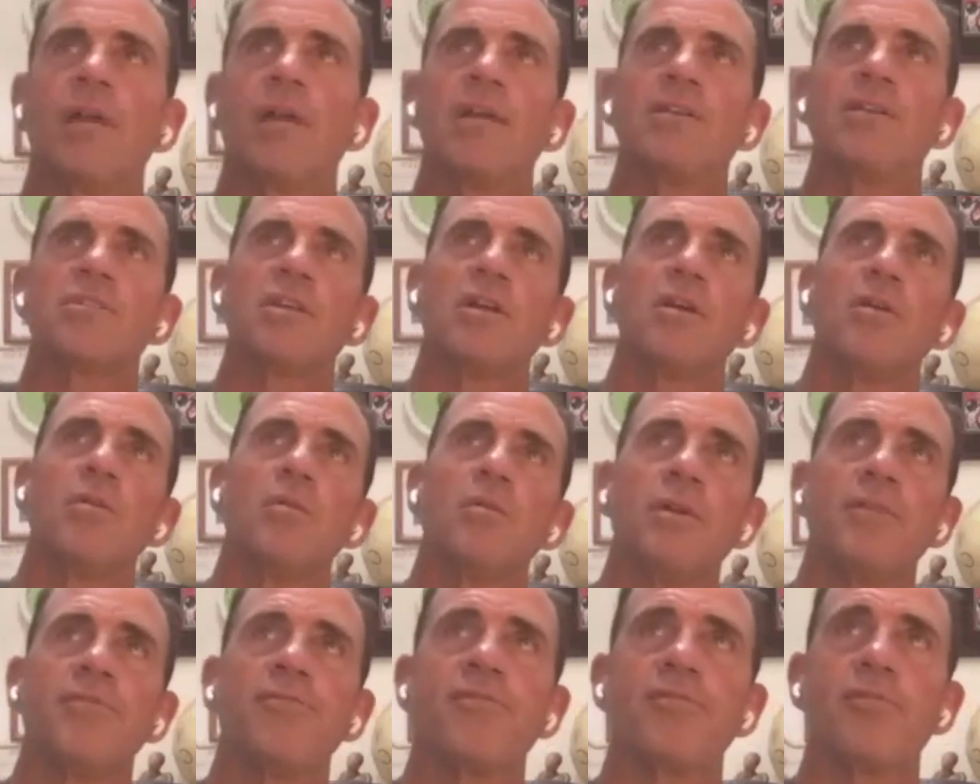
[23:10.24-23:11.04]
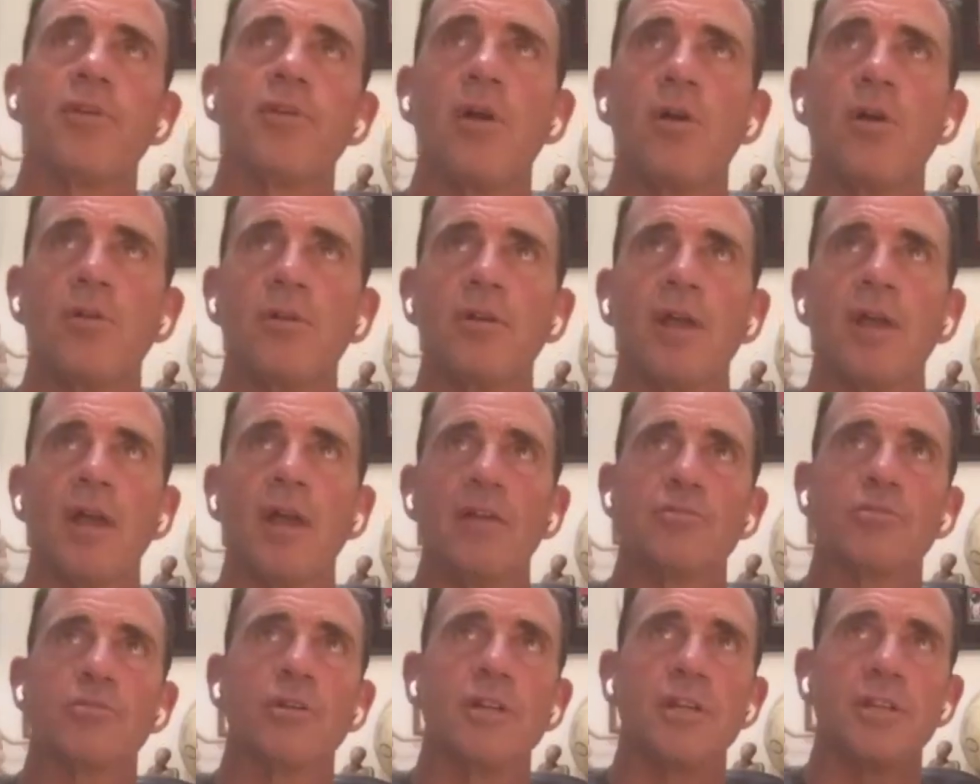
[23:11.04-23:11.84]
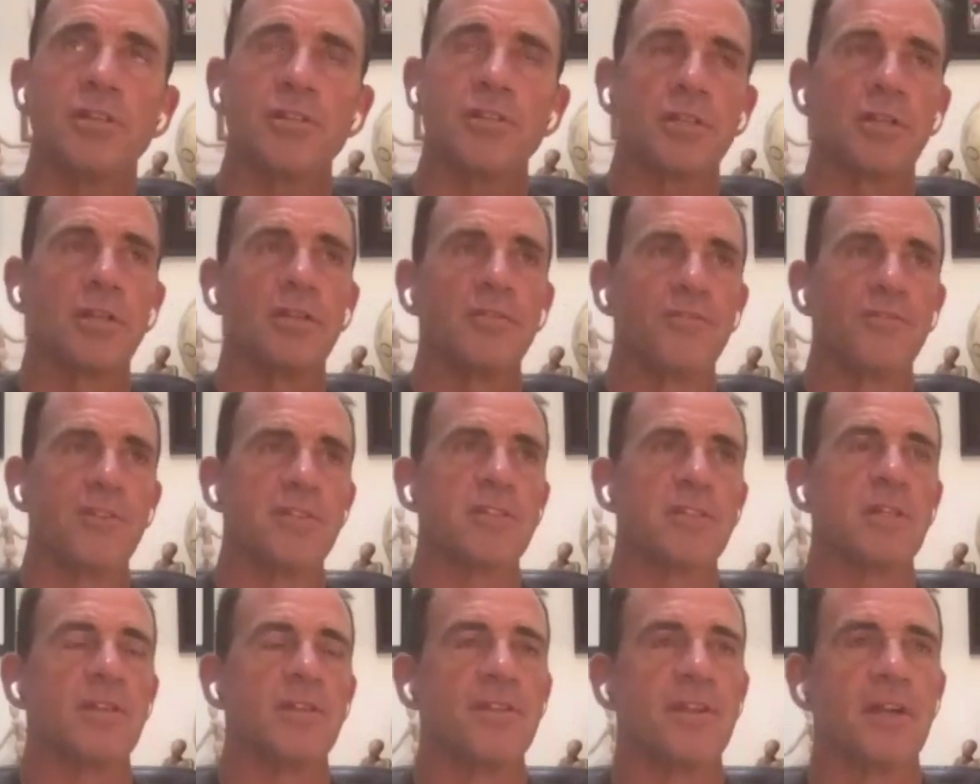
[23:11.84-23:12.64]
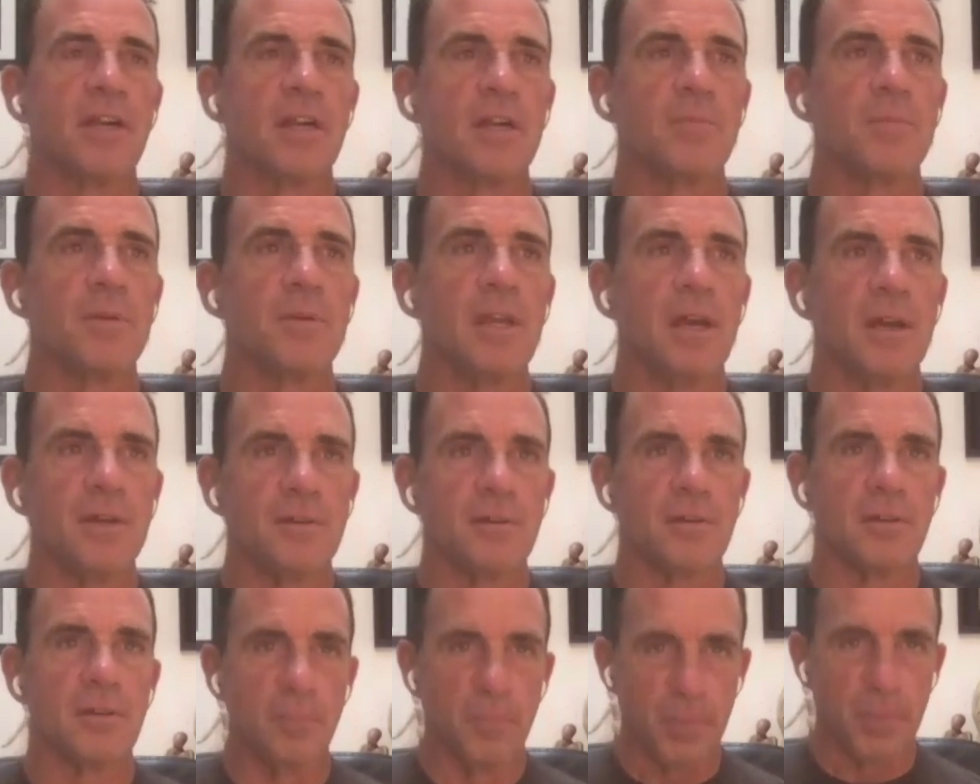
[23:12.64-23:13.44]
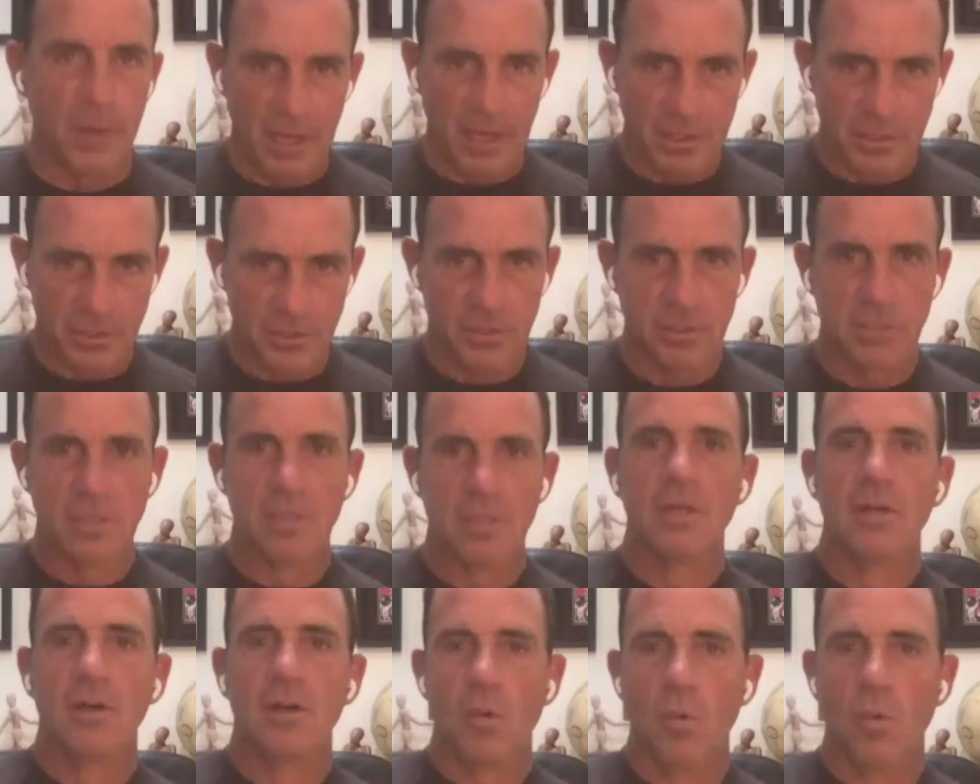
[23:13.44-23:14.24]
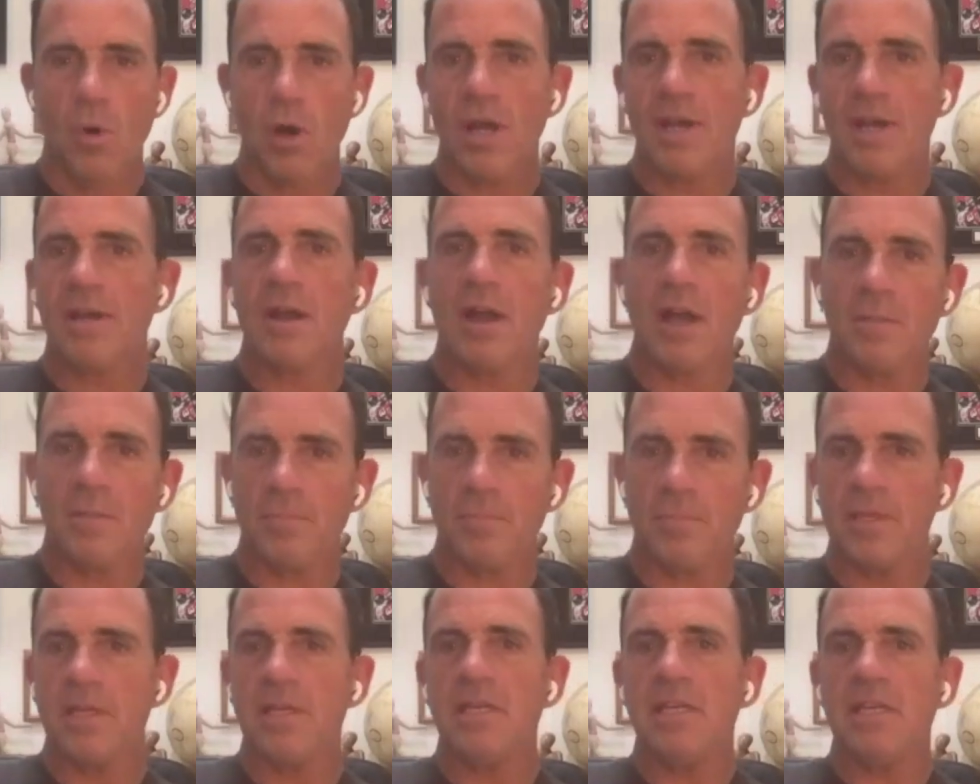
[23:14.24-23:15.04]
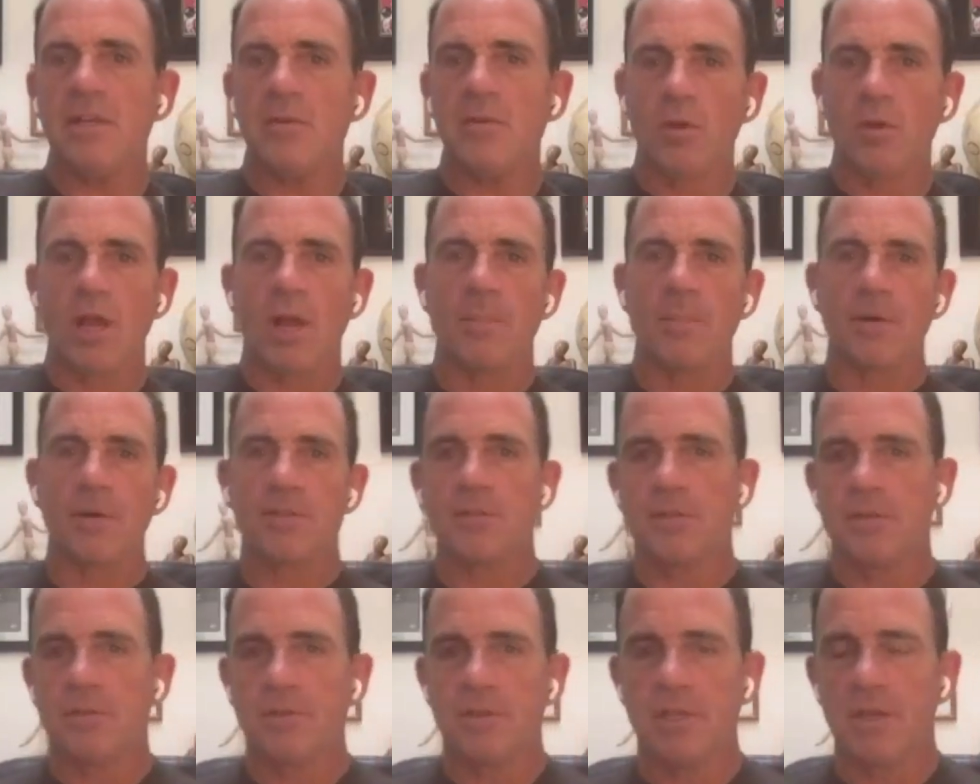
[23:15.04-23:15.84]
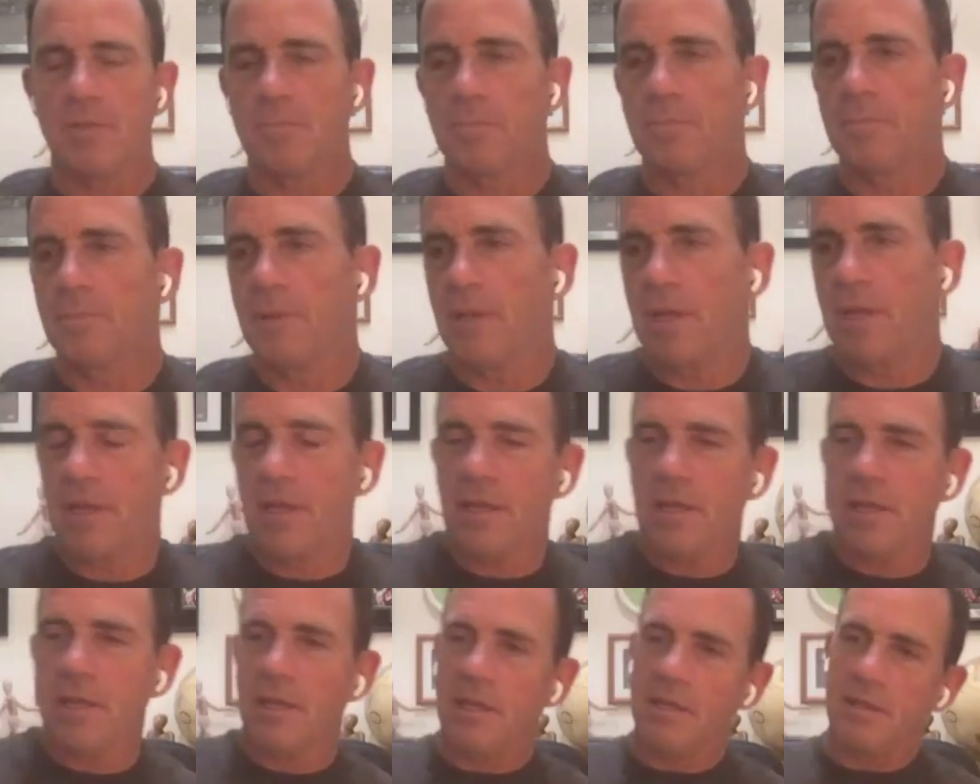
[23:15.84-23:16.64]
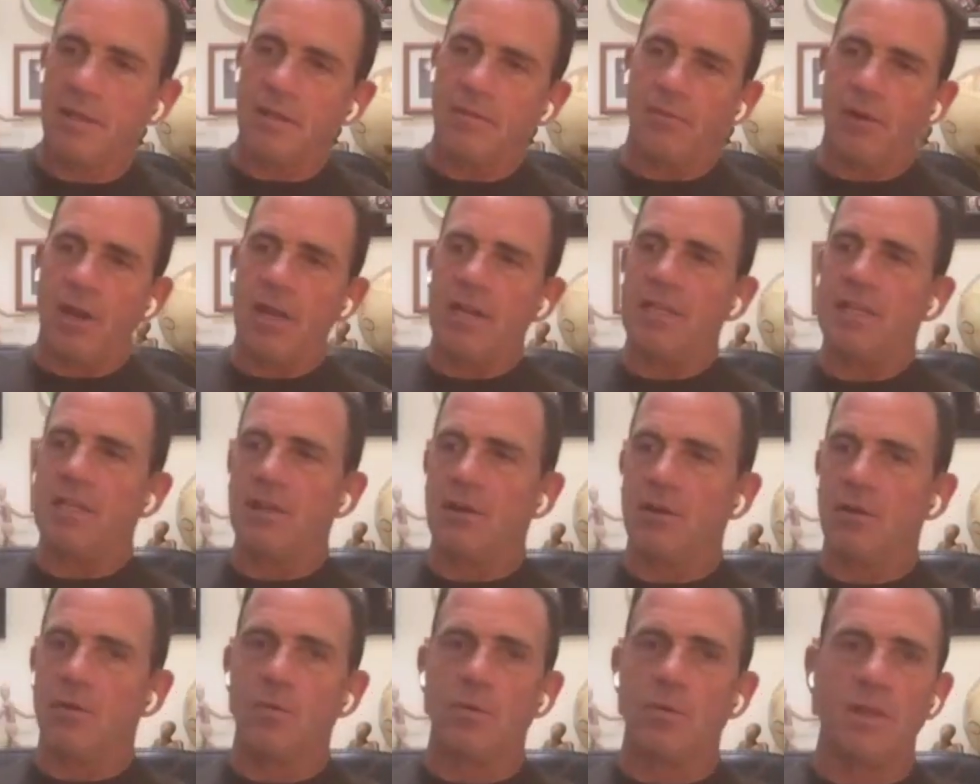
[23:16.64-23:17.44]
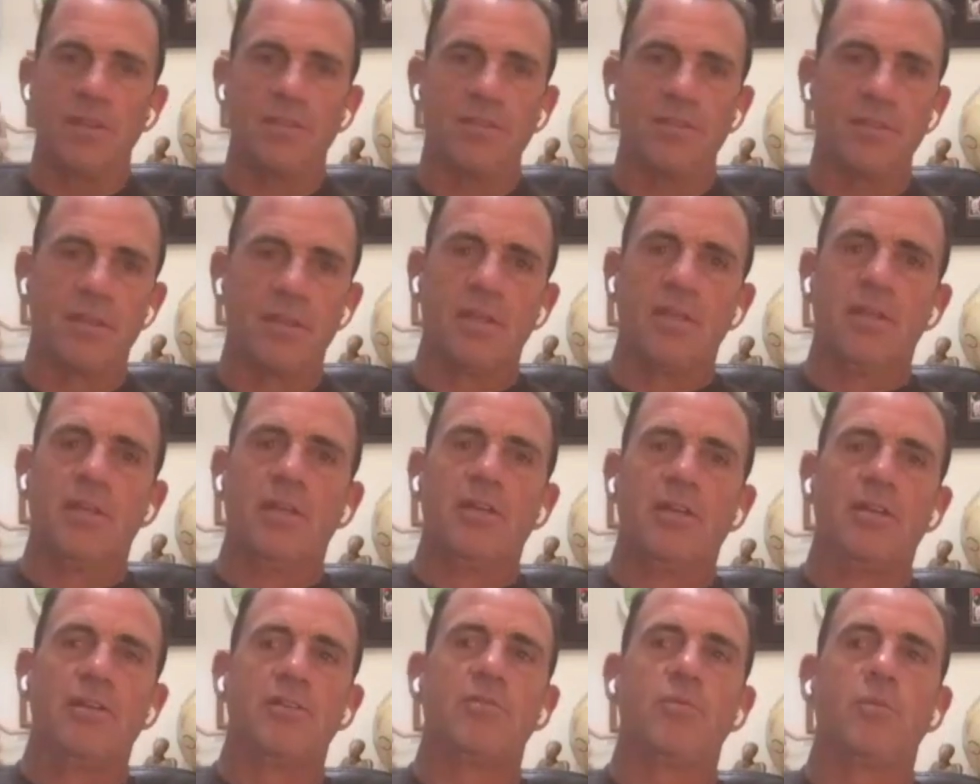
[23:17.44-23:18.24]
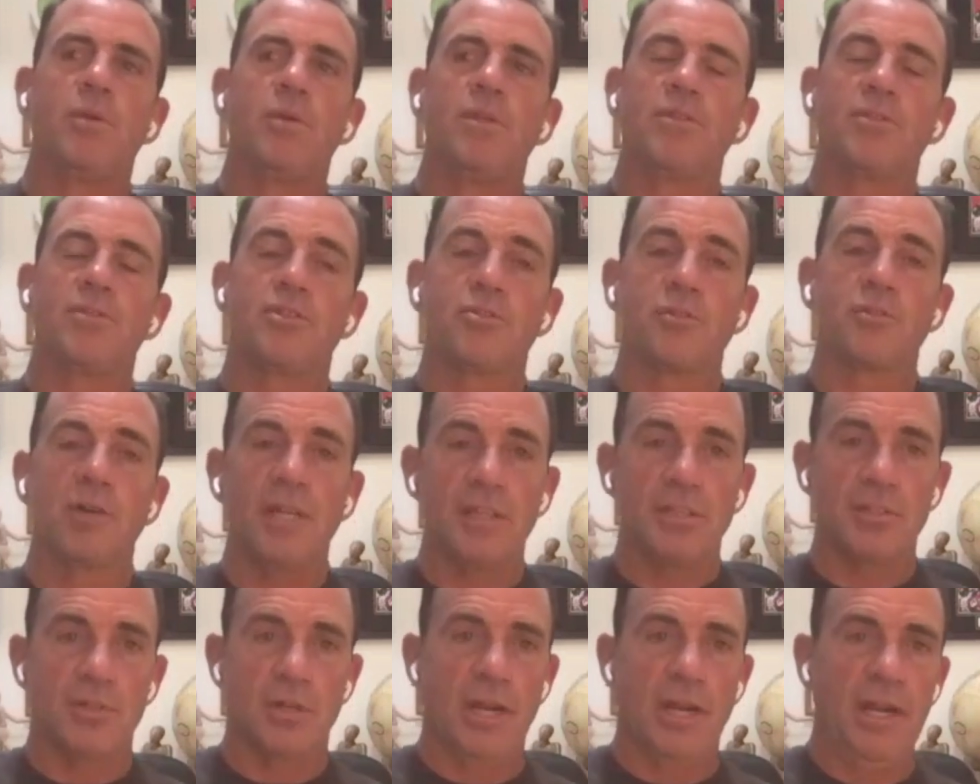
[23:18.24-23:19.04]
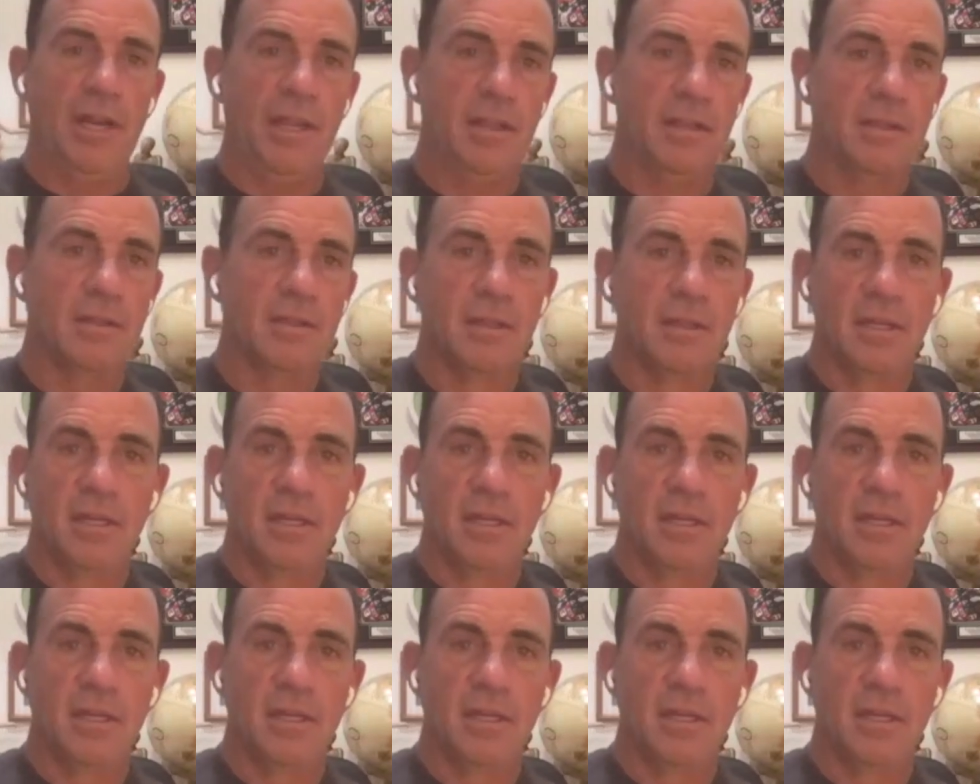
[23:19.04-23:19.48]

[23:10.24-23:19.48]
Okay, so we've thrown a traditional physical therapy under the bus. Why not be equal opportunity right here with strength training?